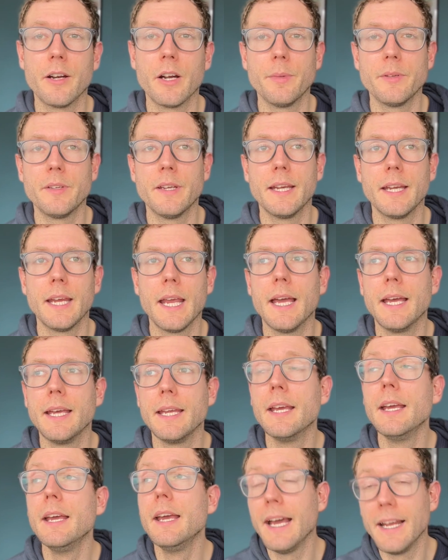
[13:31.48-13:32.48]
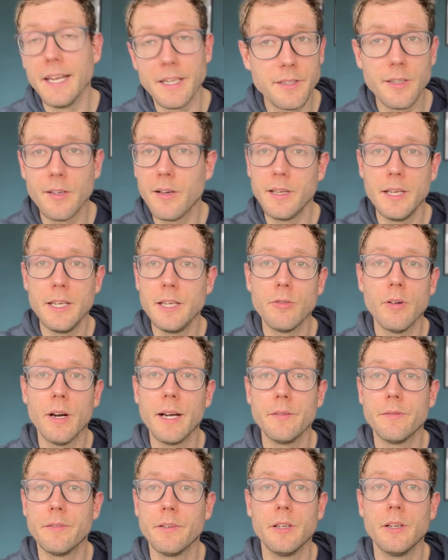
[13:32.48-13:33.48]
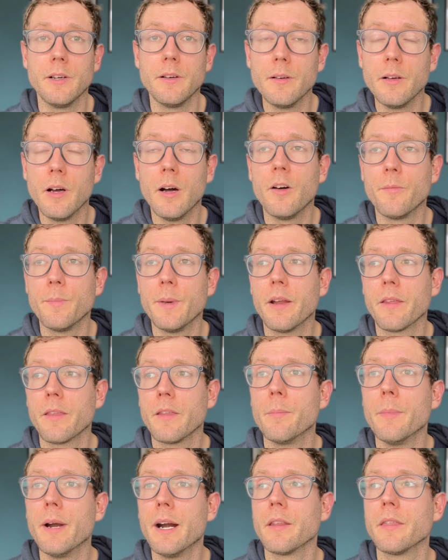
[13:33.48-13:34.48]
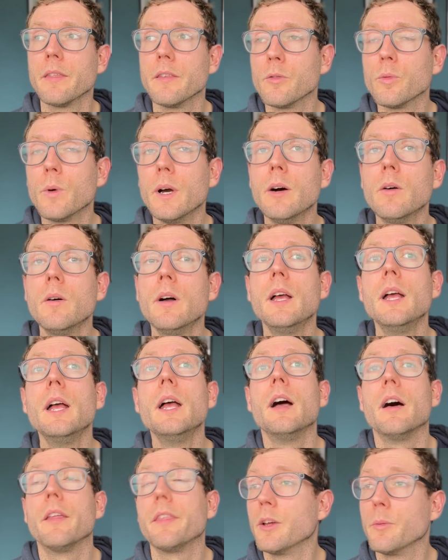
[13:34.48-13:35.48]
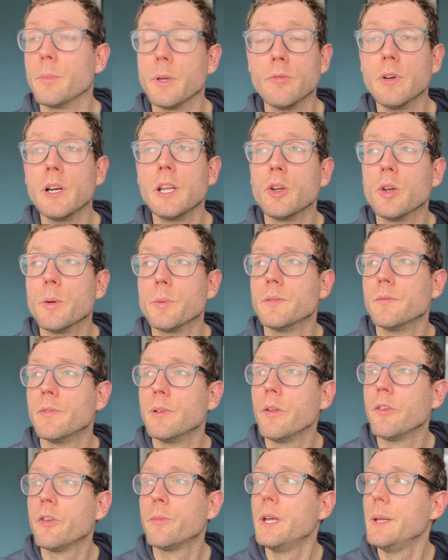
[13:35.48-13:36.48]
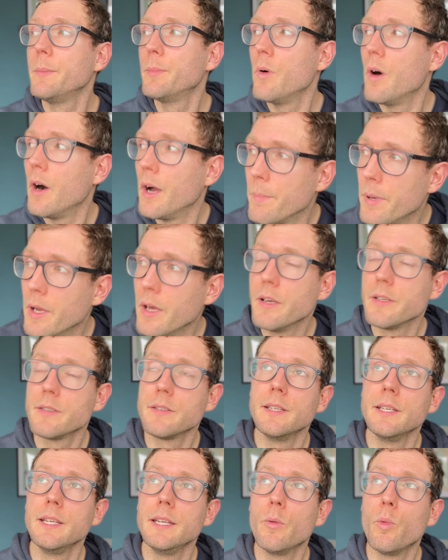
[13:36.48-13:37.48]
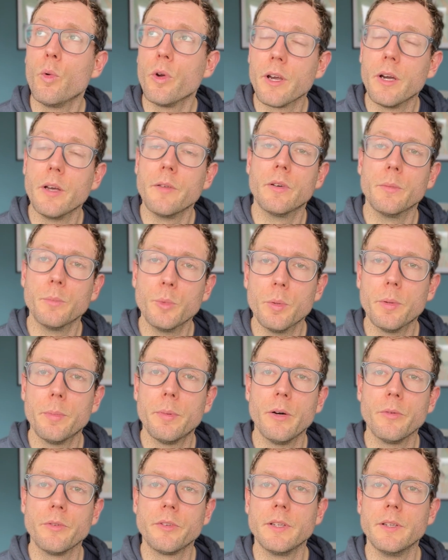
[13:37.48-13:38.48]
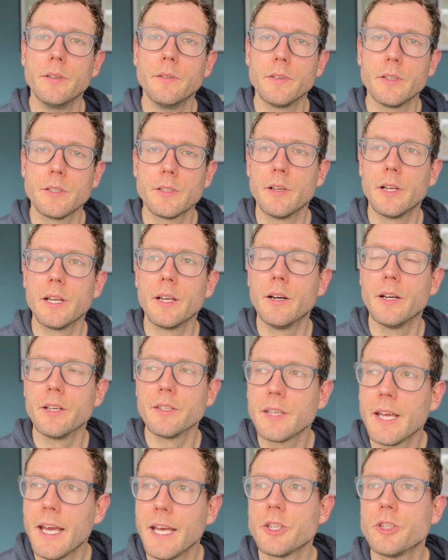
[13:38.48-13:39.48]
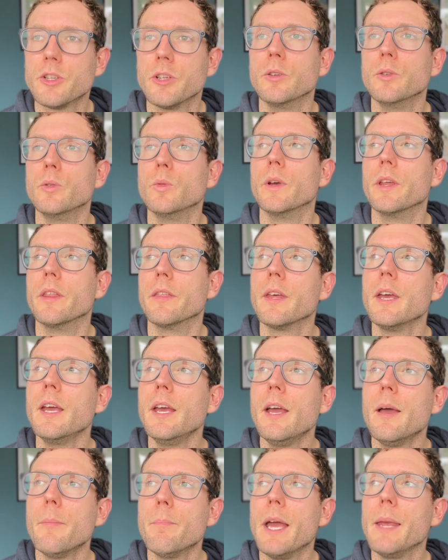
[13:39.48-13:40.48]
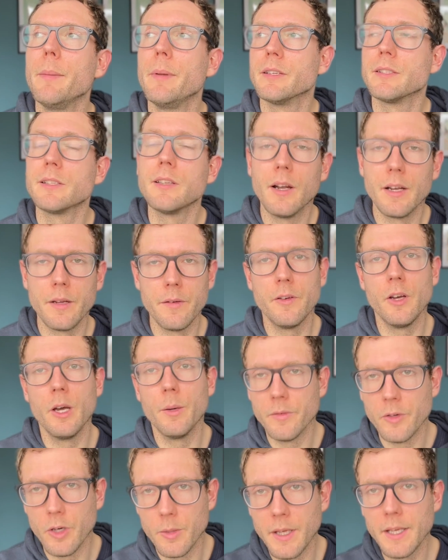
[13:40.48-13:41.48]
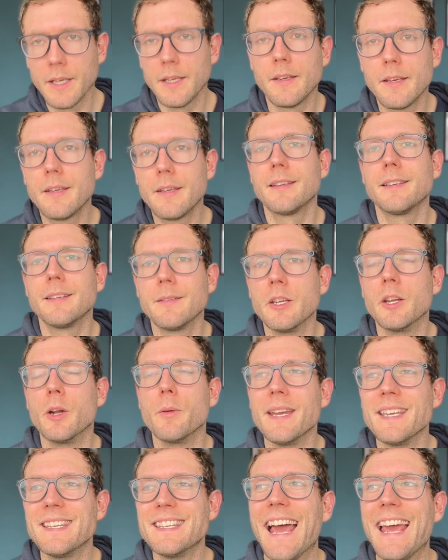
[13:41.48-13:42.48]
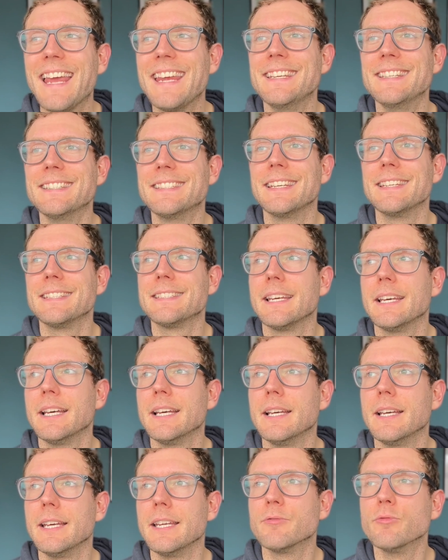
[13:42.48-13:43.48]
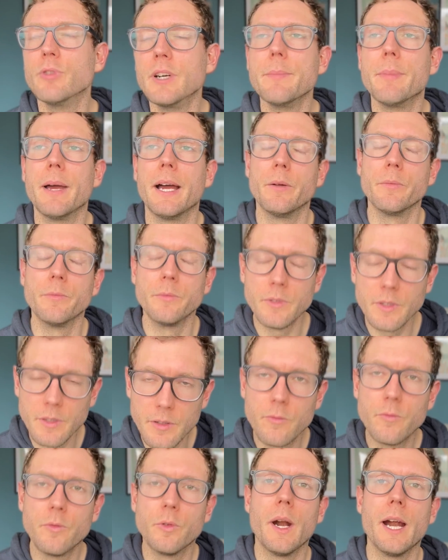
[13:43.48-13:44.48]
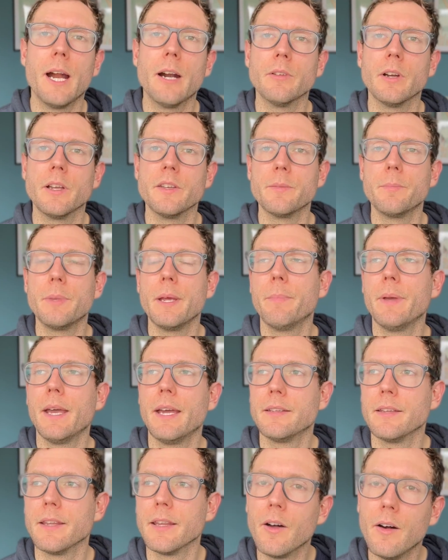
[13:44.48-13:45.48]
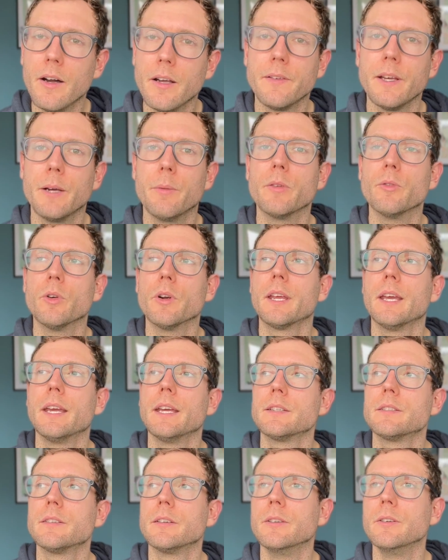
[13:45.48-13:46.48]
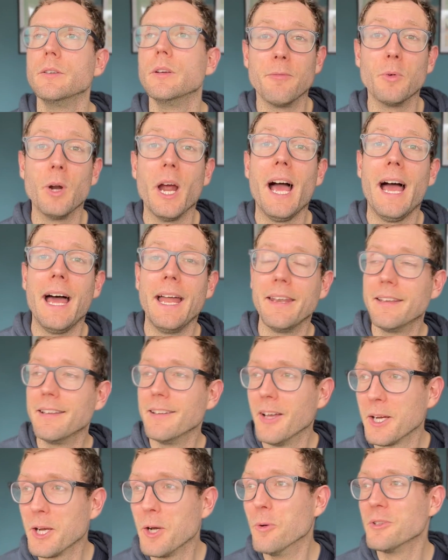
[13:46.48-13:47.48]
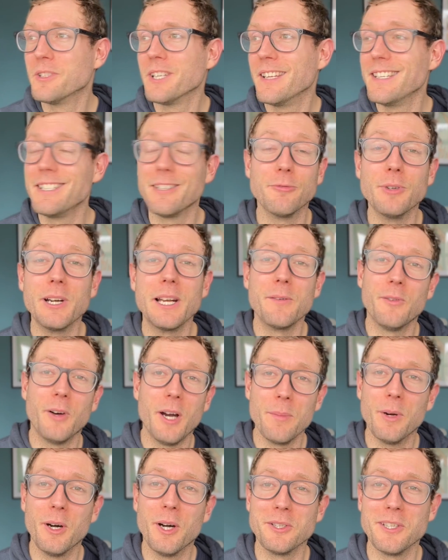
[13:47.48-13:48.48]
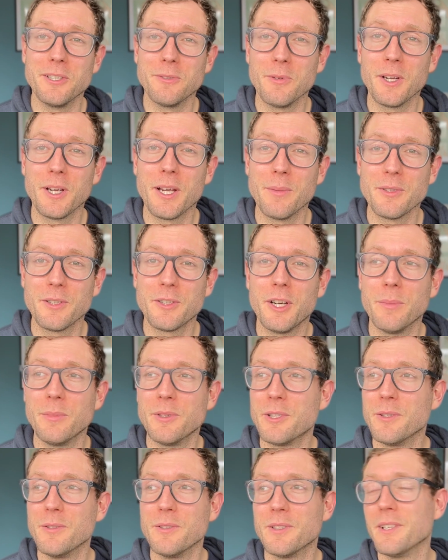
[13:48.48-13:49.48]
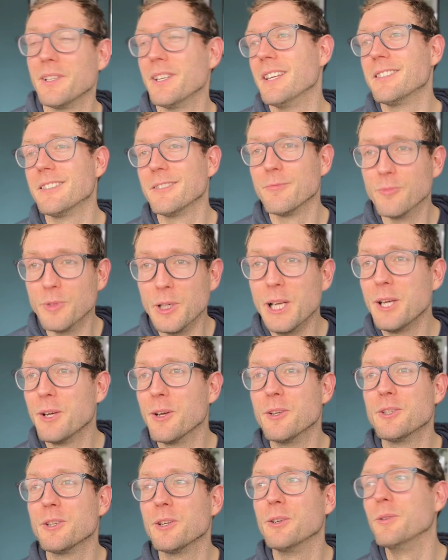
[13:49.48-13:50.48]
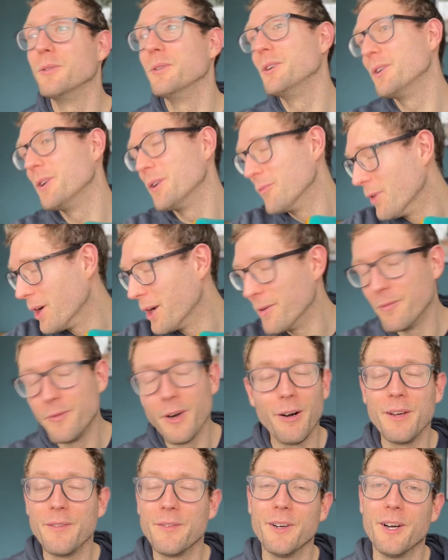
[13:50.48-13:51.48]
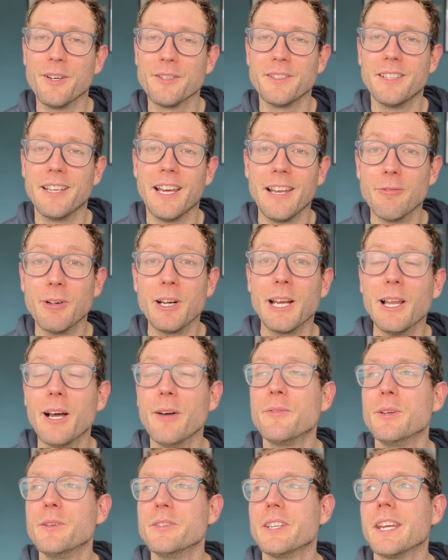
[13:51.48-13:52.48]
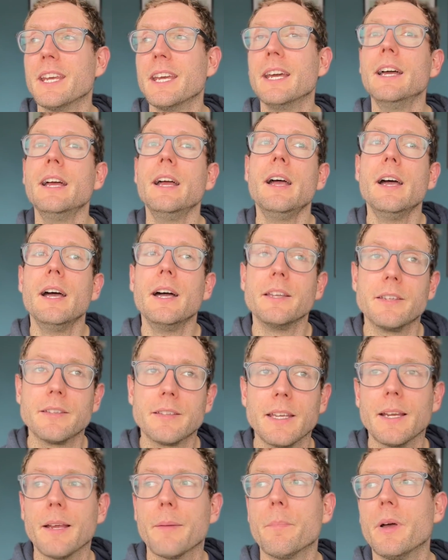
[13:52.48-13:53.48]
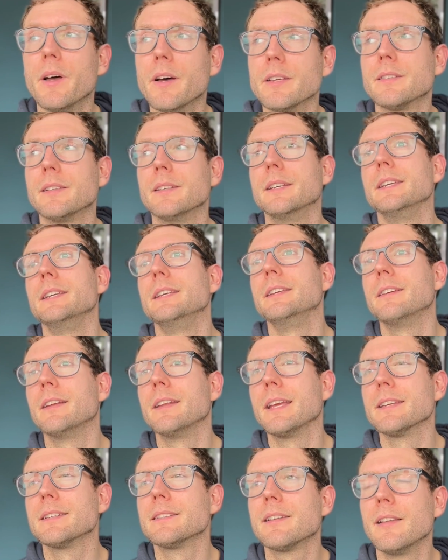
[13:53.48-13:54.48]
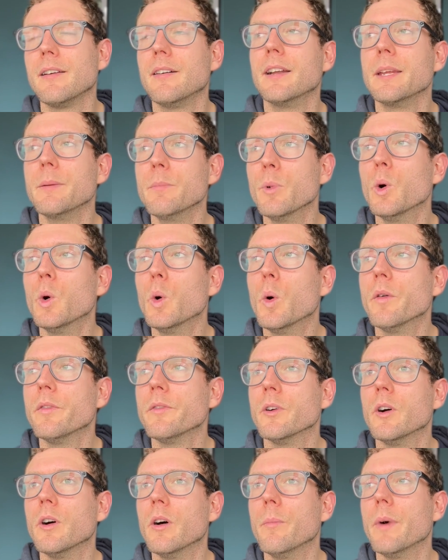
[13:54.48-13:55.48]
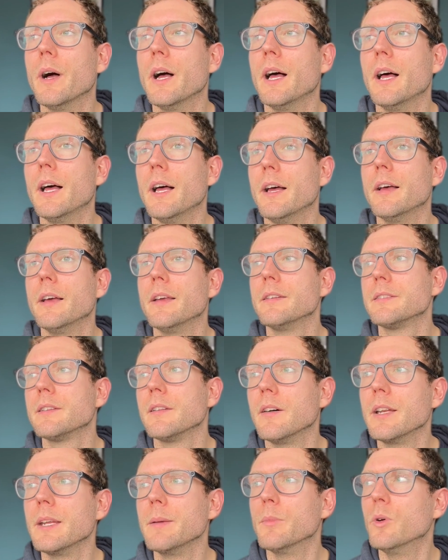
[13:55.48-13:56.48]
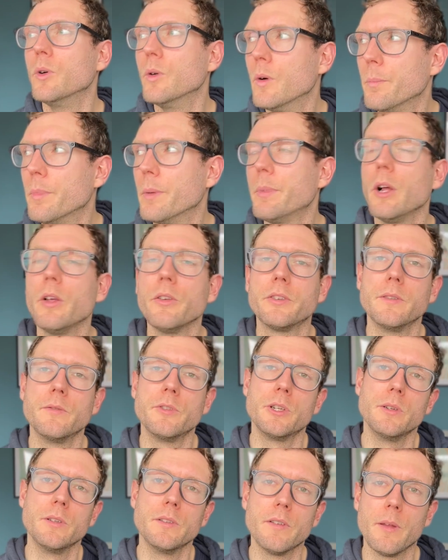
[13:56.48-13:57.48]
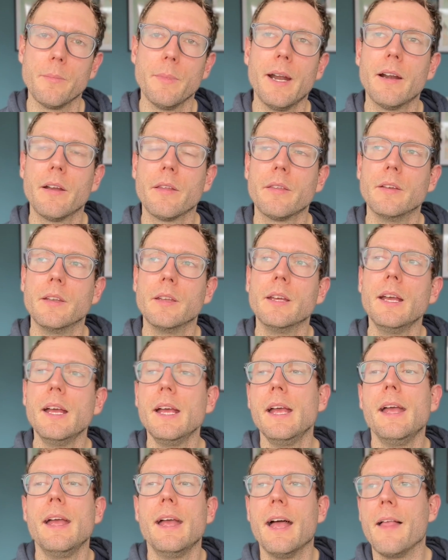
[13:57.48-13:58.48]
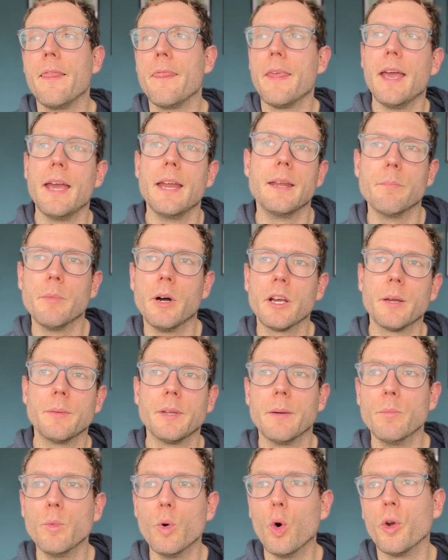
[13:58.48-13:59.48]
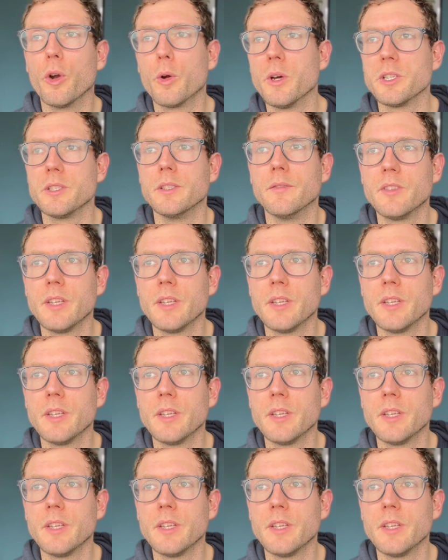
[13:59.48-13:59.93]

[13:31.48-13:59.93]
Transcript: up a 10K. It's certainly great for half marathon and marathon as well. I think it'd be a really good option for lots of people. I personally would go for a more propulsive, slightly higher stack shoe with maybe a slightly firmer foam that you know maintains its uh, its rebound throughout runs a bit better than I found with the Rocket X2. And like I always say, these are really fine margins when it comes to common shoes. That it's a really good shoe. You can run very fast in it and really love using it. I just think personally, you're going to get slightly more from uh, slightly more propulsive shoes for the marathon, and then it might come down more a question of